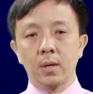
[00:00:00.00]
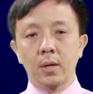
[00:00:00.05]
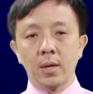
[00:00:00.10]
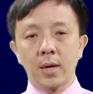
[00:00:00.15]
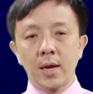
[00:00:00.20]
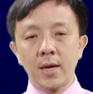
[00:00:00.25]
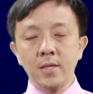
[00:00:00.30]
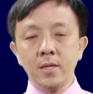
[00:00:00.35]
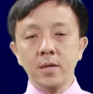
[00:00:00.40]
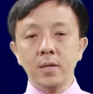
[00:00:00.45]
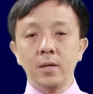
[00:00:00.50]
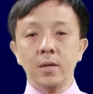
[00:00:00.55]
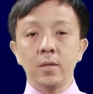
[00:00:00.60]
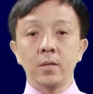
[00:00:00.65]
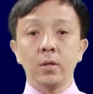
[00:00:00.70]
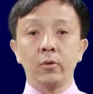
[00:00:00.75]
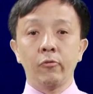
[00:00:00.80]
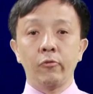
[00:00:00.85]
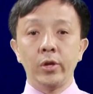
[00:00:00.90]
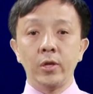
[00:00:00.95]
A hazard is
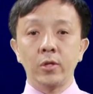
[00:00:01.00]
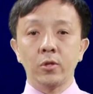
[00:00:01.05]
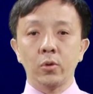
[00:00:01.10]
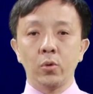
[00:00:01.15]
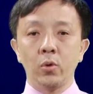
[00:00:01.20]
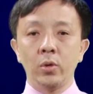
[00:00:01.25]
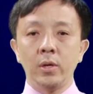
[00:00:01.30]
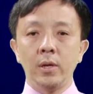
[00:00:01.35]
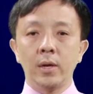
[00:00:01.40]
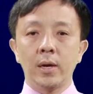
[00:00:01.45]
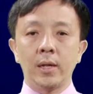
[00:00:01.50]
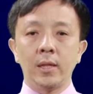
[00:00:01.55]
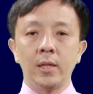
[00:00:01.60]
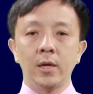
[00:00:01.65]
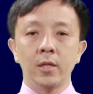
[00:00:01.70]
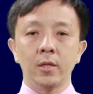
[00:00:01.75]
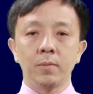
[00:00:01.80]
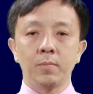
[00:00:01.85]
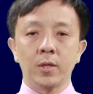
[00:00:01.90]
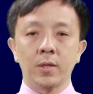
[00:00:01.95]
a risk only under
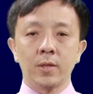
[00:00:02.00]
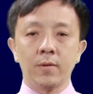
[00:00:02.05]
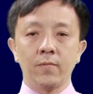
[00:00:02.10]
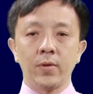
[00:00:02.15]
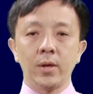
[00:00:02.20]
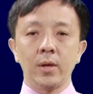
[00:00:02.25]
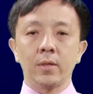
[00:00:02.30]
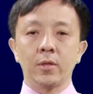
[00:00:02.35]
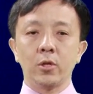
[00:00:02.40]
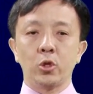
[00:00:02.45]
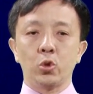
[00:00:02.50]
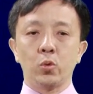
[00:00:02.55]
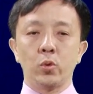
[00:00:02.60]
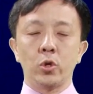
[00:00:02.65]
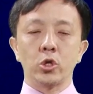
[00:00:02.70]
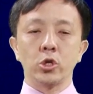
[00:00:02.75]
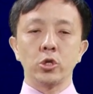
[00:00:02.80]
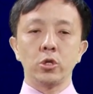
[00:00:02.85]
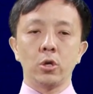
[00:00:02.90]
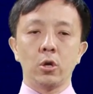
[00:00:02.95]
specific
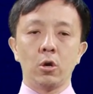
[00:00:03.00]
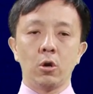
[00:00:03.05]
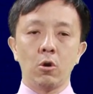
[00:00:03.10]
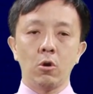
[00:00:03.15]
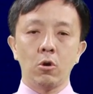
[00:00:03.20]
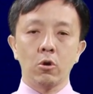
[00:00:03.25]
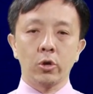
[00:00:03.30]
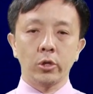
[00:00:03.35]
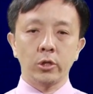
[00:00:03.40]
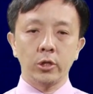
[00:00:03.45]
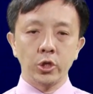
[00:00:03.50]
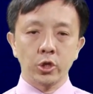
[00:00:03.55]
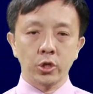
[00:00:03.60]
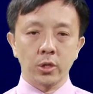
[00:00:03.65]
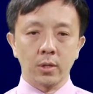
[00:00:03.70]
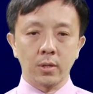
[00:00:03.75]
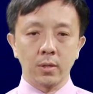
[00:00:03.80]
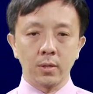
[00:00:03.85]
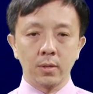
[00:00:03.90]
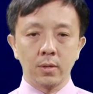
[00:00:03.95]
situation or
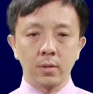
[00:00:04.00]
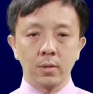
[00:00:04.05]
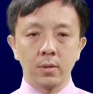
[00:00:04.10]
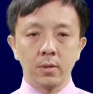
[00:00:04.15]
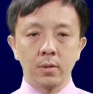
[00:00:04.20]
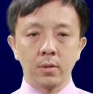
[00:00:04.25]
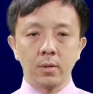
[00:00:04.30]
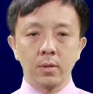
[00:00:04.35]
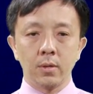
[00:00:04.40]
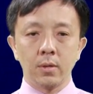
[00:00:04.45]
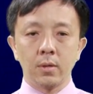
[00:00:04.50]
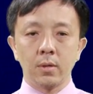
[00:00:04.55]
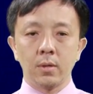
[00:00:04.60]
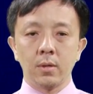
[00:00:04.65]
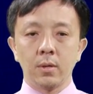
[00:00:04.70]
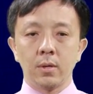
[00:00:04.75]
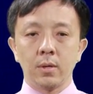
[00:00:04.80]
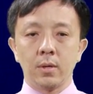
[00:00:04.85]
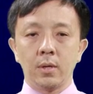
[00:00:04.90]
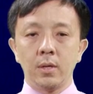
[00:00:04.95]
condition.
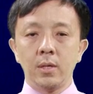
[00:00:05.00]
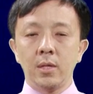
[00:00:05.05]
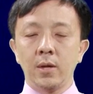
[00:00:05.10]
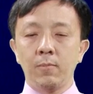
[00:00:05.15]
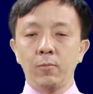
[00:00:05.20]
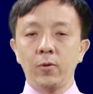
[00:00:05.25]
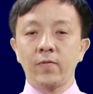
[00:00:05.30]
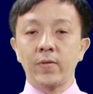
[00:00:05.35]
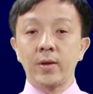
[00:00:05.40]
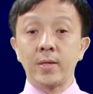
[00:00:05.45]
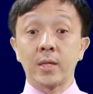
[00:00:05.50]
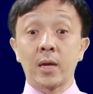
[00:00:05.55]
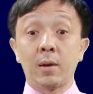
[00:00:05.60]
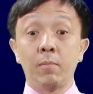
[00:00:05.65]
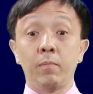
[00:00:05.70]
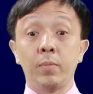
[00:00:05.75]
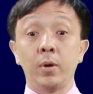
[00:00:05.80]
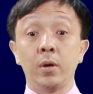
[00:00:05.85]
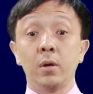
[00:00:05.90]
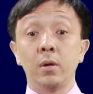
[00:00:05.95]
In the above
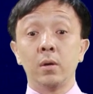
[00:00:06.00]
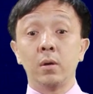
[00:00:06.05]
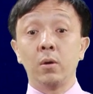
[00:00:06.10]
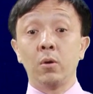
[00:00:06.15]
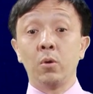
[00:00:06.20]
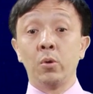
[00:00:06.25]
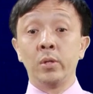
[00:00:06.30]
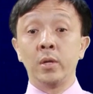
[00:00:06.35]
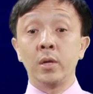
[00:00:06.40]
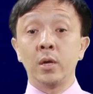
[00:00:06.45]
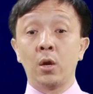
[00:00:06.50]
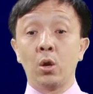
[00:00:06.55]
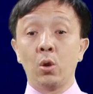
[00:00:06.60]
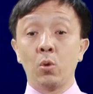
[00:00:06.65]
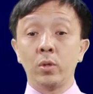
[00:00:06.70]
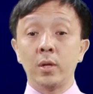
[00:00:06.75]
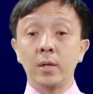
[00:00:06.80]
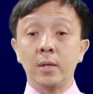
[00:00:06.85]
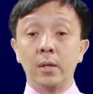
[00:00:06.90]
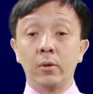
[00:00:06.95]
example, only a
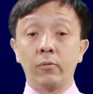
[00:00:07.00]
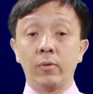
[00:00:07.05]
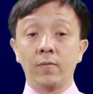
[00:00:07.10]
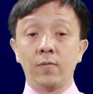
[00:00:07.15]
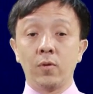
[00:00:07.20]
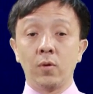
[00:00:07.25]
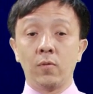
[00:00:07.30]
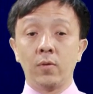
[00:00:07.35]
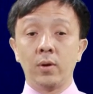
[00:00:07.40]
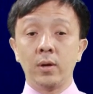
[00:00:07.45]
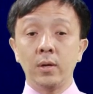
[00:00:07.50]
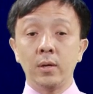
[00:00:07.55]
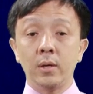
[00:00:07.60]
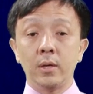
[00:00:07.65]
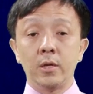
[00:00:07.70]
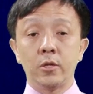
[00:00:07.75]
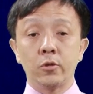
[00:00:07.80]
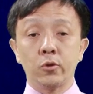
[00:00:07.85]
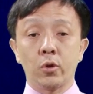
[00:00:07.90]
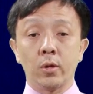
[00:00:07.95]
loaded revolver
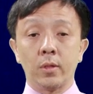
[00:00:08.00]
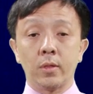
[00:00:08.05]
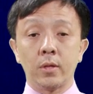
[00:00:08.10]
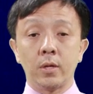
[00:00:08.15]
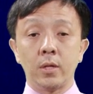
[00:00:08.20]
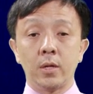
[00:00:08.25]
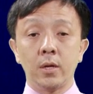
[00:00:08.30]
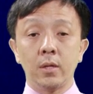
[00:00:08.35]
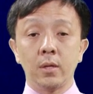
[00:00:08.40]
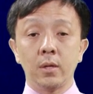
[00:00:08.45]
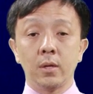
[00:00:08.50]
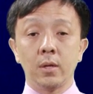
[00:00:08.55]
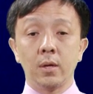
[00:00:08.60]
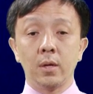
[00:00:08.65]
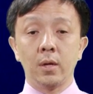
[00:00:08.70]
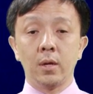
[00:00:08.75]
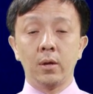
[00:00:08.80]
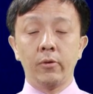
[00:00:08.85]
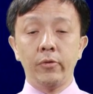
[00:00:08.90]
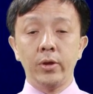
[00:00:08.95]
is considered
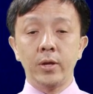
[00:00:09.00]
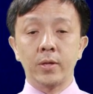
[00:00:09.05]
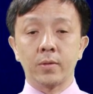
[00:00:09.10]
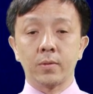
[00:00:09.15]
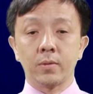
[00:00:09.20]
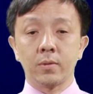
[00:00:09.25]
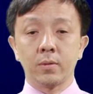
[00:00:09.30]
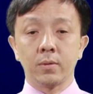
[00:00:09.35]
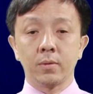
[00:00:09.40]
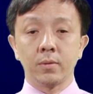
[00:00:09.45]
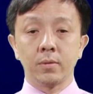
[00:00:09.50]
a risk.